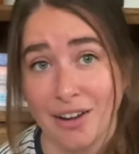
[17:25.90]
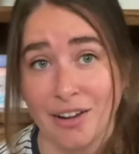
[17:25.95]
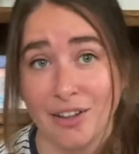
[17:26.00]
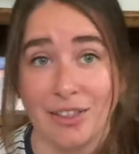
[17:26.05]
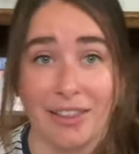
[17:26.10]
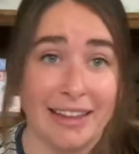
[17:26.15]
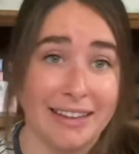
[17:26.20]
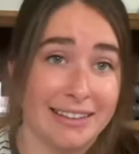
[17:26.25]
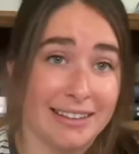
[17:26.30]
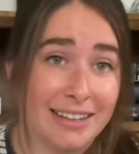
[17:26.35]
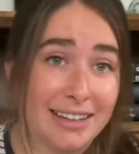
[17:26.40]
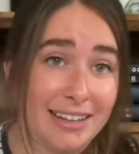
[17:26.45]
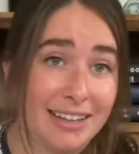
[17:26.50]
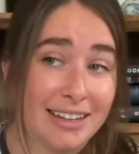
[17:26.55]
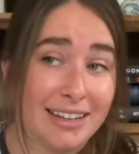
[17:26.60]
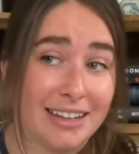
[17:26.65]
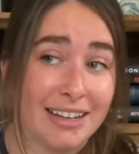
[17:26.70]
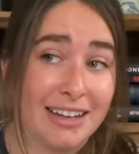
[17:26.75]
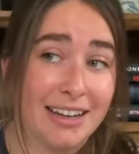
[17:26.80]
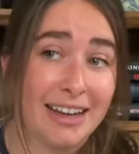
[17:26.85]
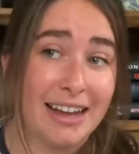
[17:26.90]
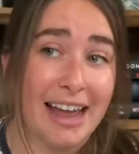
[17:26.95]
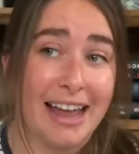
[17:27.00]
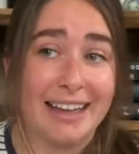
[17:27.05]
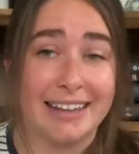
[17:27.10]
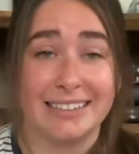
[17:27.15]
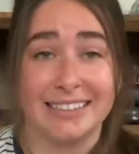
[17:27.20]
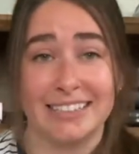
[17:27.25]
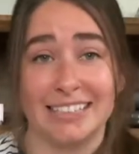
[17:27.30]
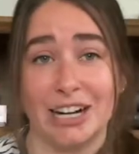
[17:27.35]
lately
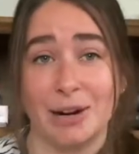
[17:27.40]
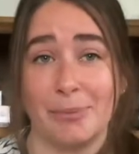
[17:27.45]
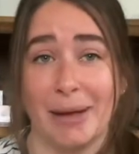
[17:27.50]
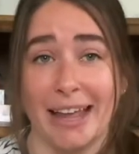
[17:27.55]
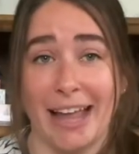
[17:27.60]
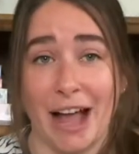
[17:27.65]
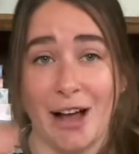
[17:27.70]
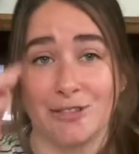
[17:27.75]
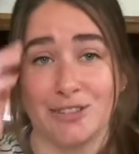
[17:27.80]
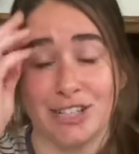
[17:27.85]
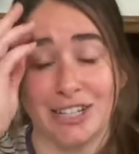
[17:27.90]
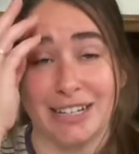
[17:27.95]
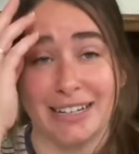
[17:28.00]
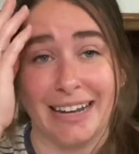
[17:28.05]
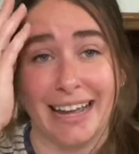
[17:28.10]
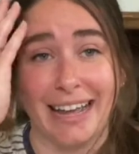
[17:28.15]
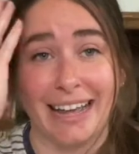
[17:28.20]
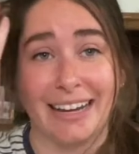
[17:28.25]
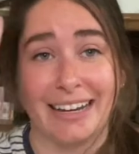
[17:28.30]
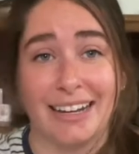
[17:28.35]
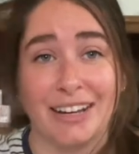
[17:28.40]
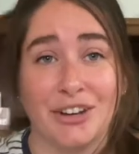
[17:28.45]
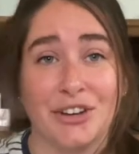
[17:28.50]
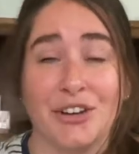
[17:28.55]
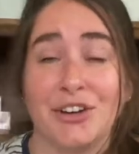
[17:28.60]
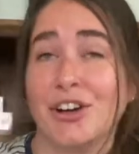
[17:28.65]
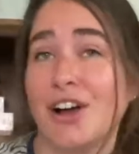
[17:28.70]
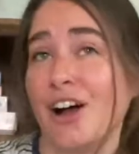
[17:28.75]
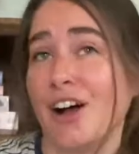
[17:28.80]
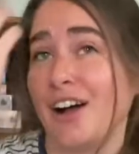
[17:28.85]
and sit on my couch and knit.
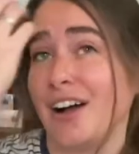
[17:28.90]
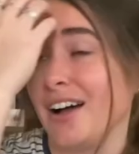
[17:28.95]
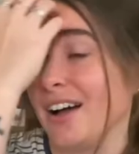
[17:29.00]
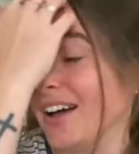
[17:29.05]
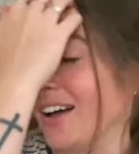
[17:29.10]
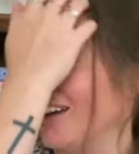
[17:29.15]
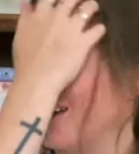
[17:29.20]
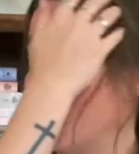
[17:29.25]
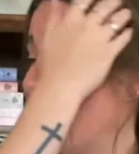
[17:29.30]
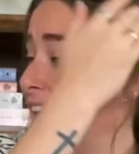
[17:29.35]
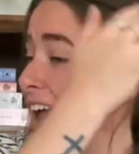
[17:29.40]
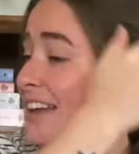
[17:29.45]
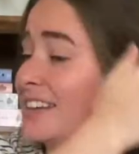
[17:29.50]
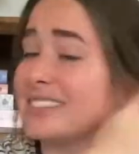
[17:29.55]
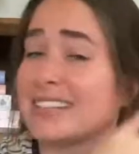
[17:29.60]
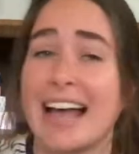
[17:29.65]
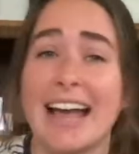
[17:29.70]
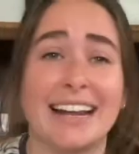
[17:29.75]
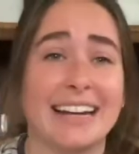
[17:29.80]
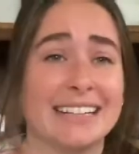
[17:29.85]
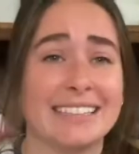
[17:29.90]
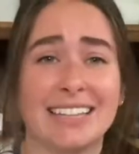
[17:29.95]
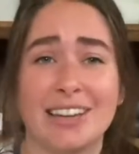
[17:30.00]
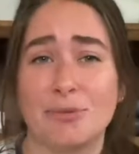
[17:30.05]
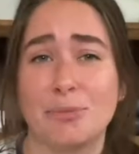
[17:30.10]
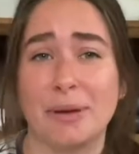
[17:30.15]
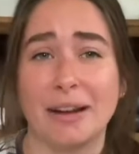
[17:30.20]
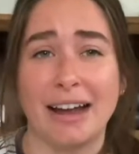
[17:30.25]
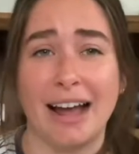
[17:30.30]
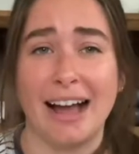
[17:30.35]
Anxieties have
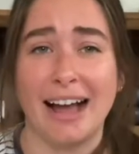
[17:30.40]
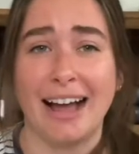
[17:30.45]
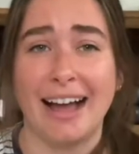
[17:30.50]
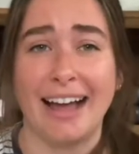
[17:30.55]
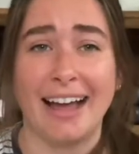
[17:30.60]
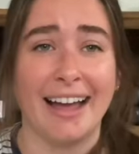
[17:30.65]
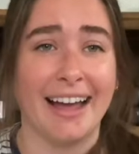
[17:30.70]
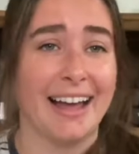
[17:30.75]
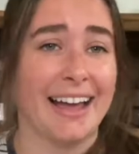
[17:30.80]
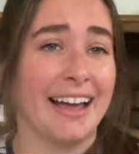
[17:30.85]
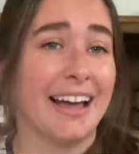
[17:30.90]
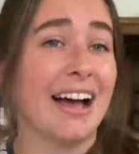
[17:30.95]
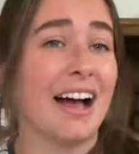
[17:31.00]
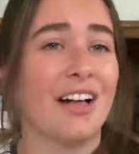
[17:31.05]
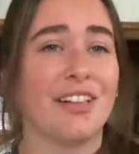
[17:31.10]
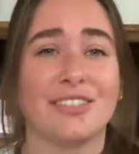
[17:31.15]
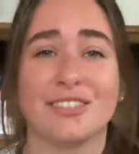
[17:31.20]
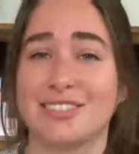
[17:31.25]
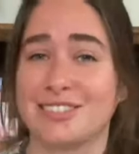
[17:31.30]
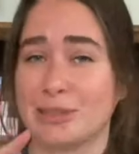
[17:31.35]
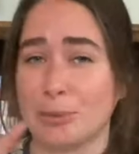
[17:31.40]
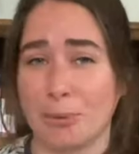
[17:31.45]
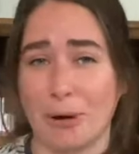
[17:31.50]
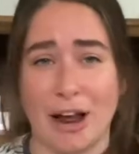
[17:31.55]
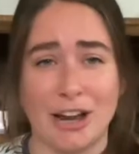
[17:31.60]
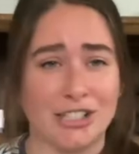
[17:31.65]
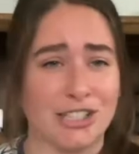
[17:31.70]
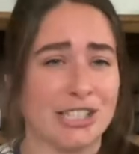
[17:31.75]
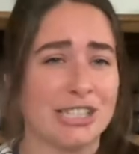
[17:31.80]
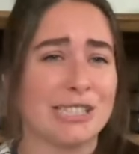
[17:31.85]
been high,
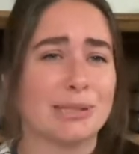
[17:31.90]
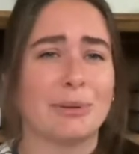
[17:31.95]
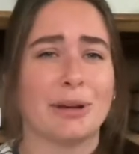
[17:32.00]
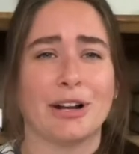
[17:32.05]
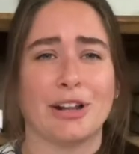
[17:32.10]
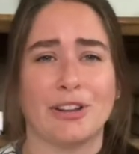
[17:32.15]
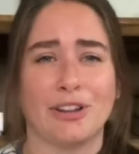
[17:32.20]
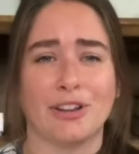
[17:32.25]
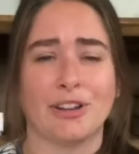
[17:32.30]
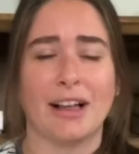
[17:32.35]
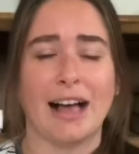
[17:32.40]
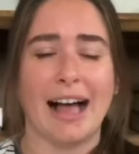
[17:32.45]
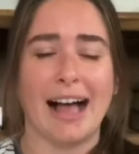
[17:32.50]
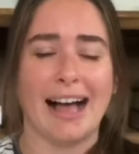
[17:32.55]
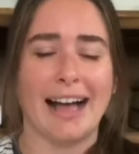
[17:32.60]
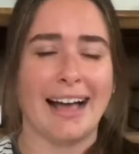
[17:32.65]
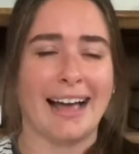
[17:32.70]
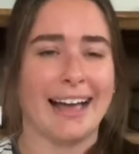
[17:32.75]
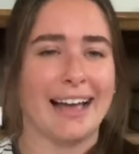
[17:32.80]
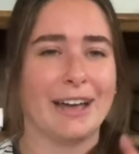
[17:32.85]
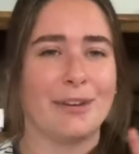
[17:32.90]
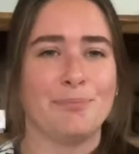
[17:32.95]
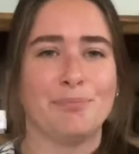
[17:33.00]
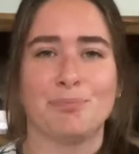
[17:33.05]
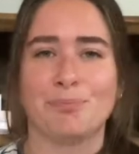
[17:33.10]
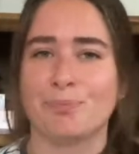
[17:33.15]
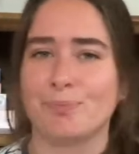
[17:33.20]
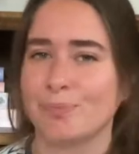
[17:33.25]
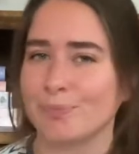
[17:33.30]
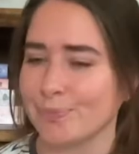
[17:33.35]
depression's been a little high.
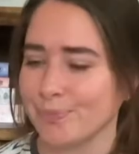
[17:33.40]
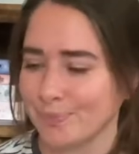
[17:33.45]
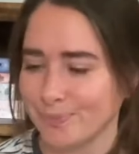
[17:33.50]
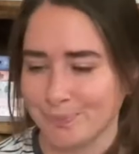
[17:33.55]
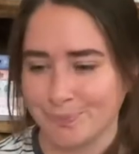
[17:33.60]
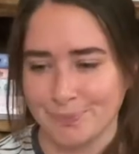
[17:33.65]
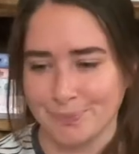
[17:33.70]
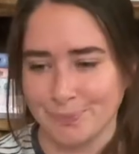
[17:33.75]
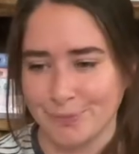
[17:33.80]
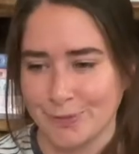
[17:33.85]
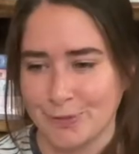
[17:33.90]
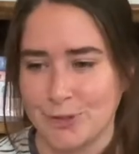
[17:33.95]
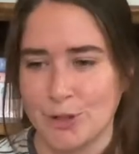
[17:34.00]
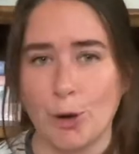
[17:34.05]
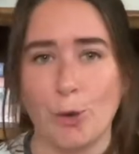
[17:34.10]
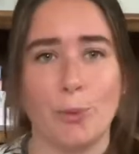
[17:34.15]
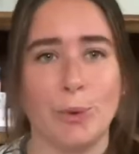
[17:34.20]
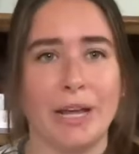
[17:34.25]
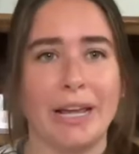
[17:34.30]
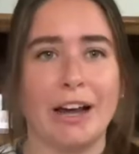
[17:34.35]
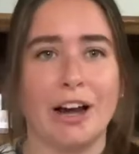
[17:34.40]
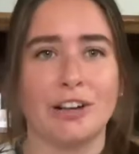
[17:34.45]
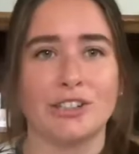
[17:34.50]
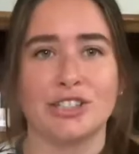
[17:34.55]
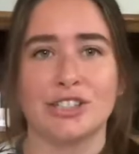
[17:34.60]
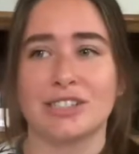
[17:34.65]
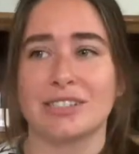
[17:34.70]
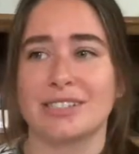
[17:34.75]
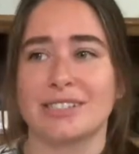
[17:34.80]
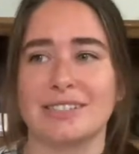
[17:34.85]
So we are
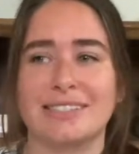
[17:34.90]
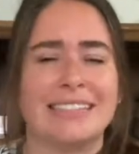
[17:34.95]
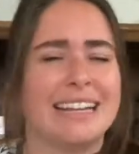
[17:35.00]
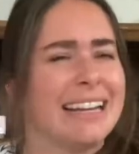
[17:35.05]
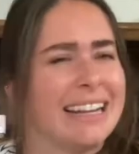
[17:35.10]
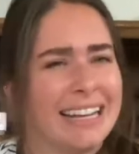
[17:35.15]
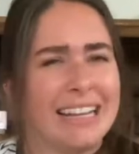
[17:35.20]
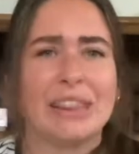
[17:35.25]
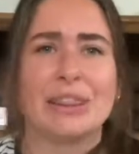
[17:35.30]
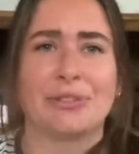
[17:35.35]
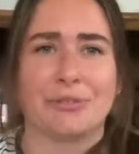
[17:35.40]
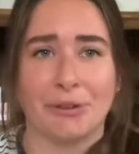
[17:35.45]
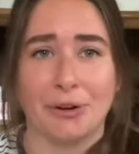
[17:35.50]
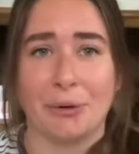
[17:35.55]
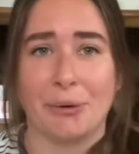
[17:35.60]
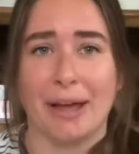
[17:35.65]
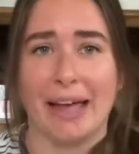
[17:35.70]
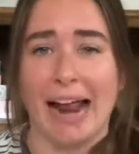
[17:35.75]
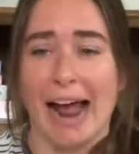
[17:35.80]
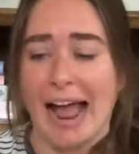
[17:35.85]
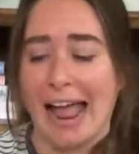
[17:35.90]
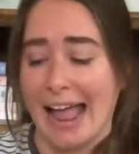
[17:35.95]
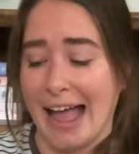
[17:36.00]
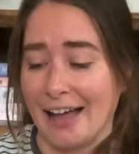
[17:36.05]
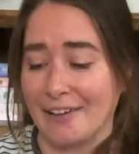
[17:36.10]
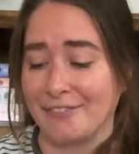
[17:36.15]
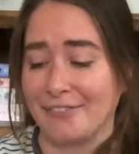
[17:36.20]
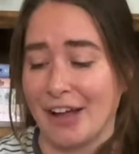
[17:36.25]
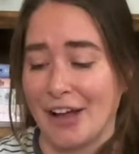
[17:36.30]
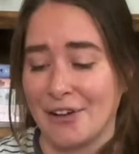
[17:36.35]
just knitting through it. I
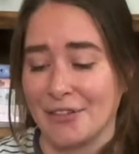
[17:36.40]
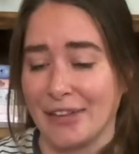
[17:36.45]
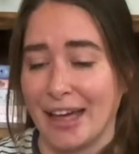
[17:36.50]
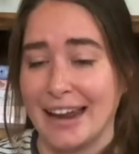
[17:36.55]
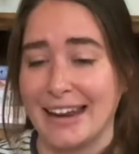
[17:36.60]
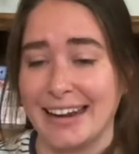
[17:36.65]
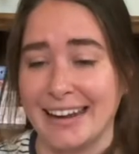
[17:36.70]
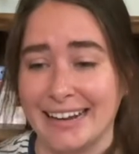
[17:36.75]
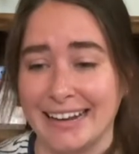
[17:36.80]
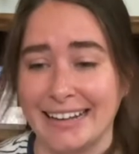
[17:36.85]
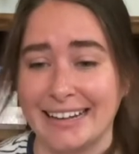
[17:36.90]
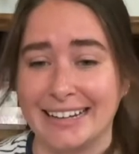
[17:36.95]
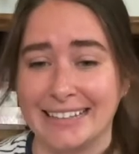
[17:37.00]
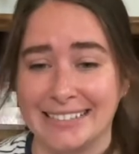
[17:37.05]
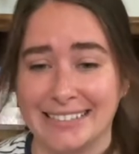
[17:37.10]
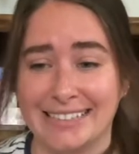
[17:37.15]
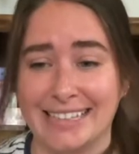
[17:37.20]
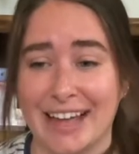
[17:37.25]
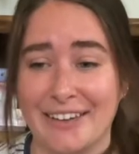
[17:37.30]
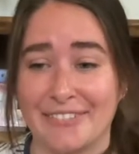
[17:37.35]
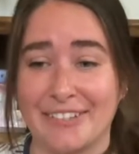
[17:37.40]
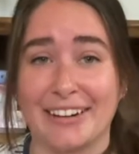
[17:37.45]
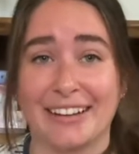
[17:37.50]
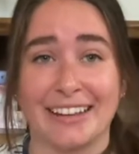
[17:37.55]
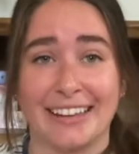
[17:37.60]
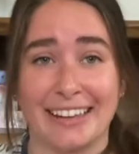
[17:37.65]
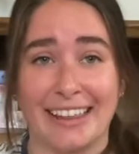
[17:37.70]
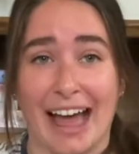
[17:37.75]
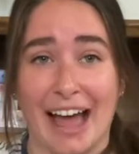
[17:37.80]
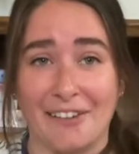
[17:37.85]
have found that knitting is
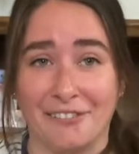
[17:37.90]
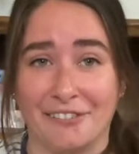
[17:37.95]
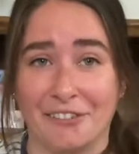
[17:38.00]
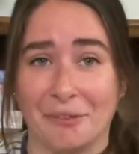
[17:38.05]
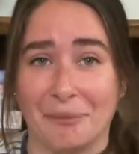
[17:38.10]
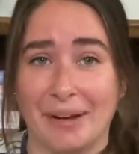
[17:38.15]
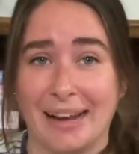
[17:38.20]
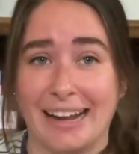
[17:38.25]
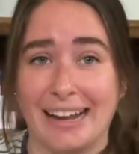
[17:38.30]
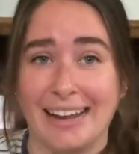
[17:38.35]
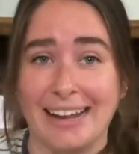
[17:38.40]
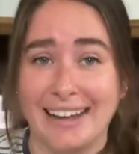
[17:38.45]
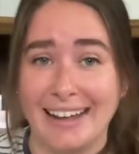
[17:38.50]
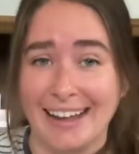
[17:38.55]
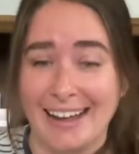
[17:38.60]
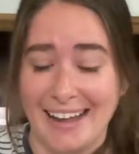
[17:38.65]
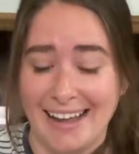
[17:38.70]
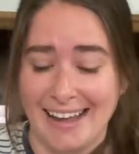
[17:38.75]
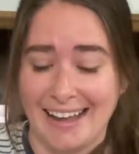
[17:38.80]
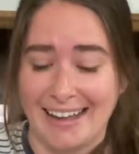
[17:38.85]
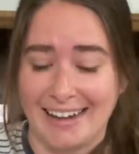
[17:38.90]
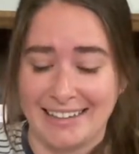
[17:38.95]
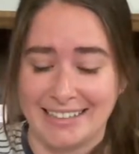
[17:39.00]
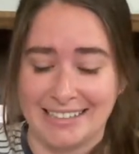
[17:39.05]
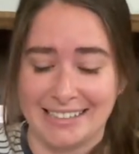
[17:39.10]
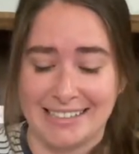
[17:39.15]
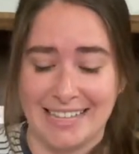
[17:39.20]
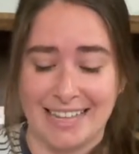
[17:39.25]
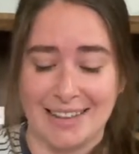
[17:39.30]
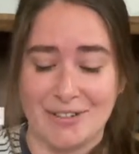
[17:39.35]
definitely that for me. It is